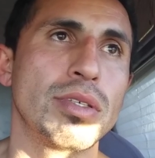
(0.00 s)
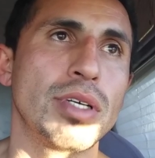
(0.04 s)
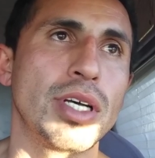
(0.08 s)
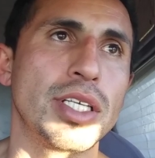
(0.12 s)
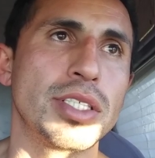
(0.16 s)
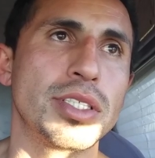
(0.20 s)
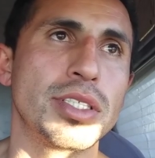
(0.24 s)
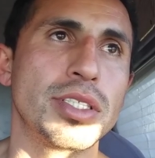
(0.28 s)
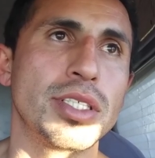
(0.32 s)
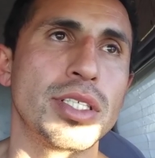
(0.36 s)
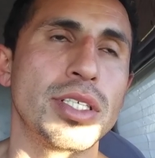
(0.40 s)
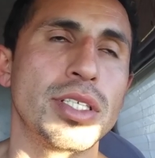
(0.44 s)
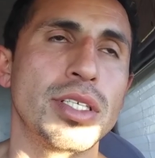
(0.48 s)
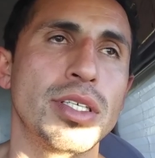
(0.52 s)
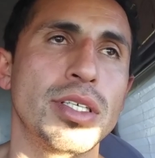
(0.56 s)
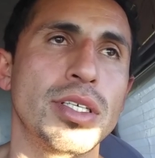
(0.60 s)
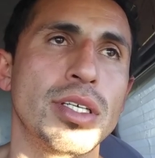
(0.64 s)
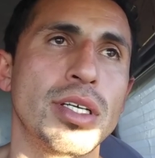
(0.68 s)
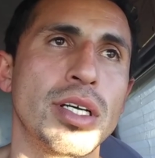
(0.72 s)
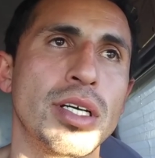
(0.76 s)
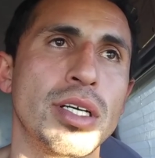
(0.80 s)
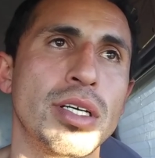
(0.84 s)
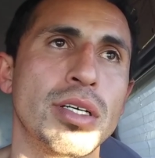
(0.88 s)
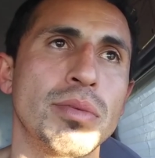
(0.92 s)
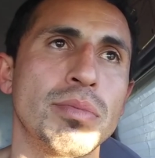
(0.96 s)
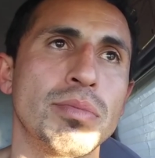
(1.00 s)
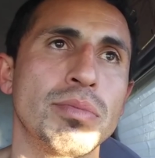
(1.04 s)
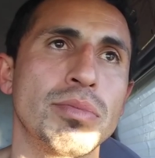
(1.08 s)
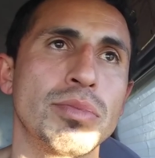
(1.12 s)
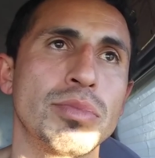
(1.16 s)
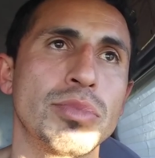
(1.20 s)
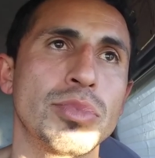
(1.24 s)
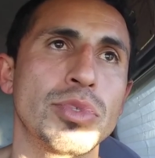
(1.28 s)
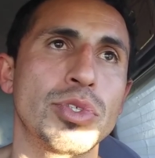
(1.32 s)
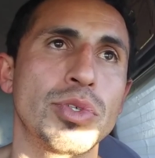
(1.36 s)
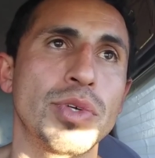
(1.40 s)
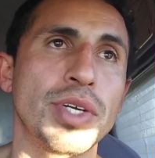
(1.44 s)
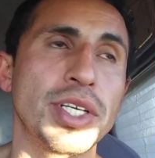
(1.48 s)
I see
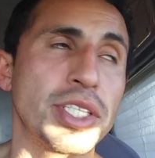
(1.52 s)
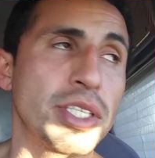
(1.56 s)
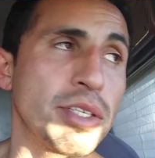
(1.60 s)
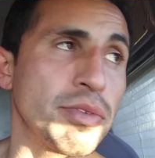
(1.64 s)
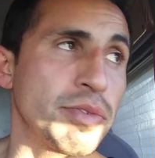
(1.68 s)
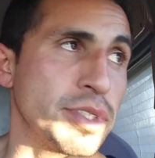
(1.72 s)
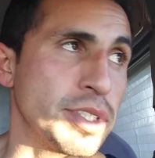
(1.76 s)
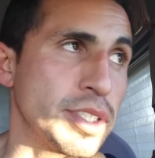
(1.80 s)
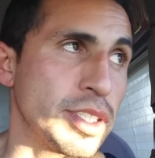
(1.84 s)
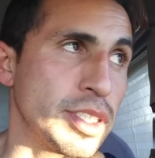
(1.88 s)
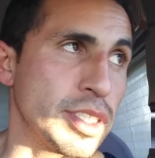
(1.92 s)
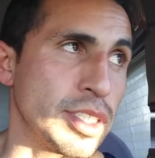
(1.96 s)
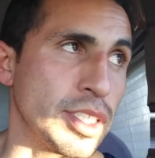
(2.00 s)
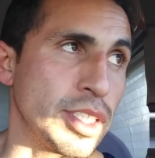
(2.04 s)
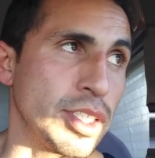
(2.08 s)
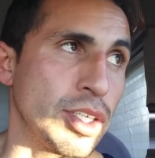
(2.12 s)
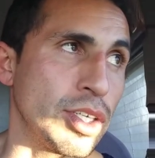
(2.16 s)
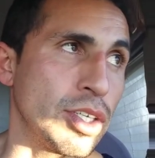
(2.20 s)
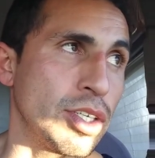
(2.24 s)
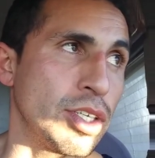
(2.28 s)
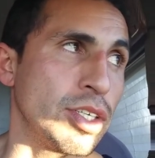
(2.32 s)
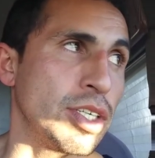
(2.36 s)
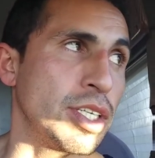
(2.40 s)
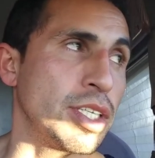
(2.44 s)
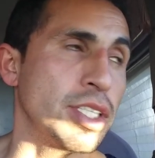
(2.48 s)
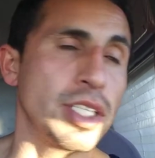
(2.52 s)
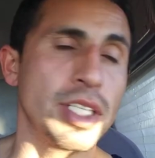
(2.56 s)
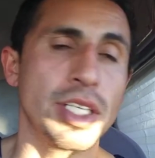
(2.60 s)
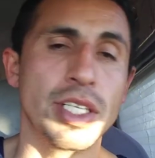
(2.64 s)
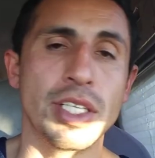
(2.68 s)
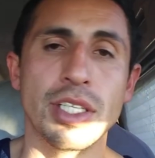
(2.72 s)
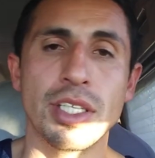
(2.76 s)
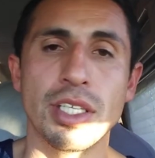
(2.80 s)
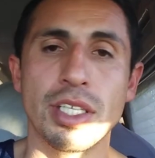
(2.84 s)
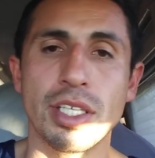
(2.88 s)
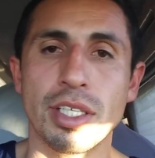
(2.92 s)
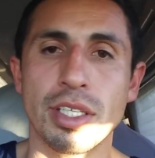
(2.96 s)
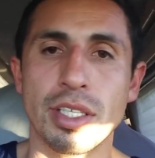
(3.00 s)
great differences in her and
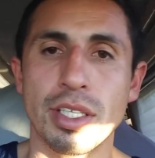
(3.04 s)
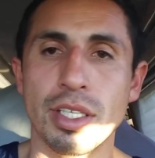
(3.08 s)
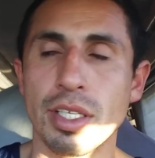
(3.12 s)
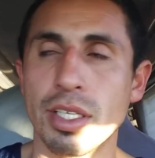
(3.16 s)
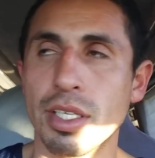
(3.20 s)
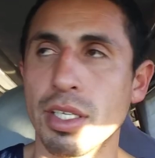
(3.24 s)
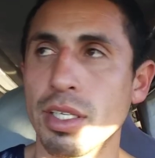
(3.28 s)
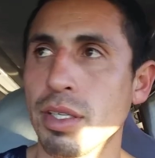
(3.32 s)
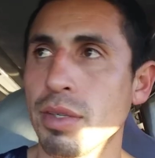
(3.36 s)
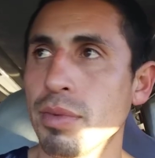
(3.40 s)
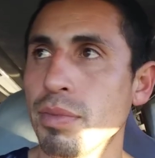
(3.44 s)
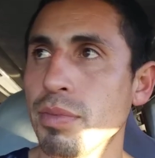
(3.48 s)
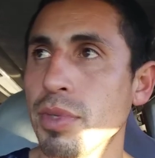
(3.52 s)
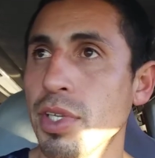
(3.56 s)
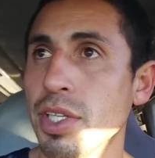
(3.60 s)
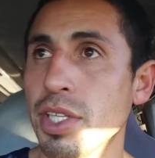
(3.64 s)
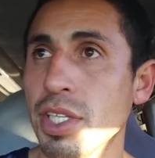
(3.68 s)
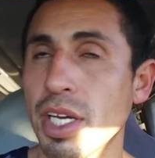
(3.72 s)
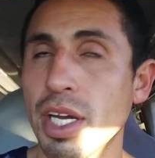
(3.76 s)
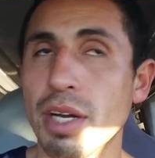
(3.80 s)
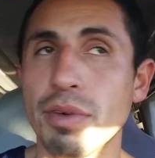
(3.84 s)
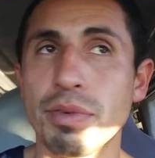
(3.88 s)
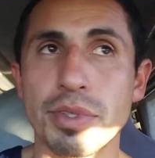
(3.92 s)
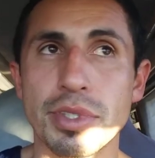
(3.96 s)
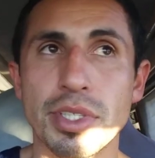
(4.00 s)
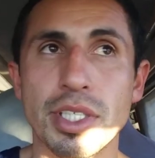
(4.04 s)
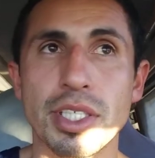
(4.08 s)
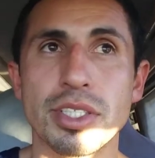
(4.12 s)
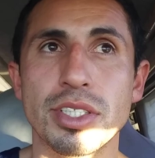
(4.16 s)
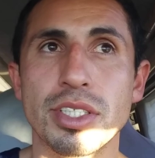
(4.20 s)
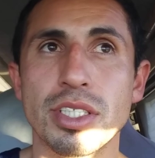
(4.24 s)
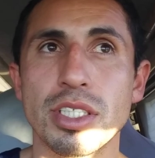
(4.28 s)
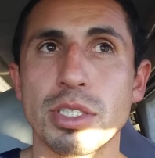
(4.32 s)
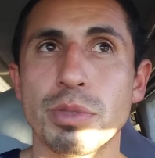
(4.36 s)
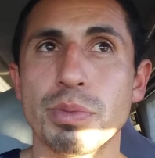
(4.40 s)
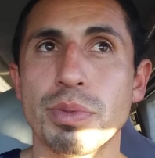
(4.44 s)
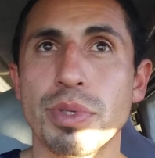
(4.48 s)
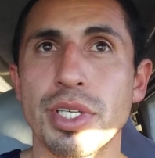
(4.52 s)
in the effort that
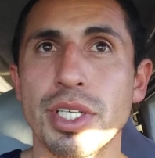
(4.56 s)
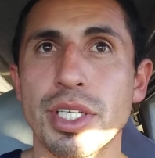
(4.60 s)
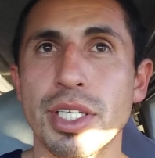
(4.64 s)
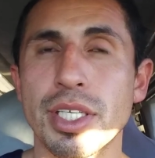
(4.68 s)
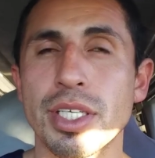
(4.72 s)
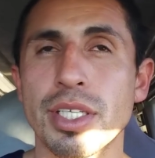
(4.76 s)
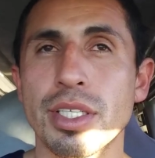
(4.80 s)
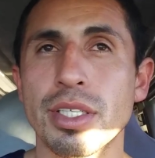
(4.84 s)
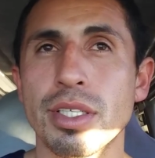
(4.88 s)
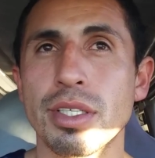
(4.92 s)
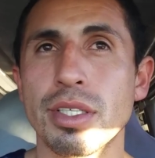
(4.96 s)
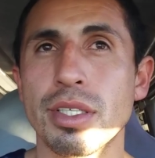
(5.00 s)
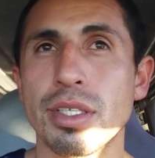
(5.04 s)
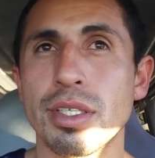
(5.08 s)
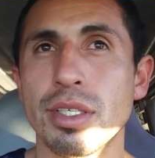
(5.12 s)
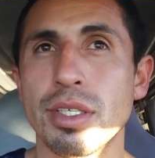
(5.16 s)
she is putting in,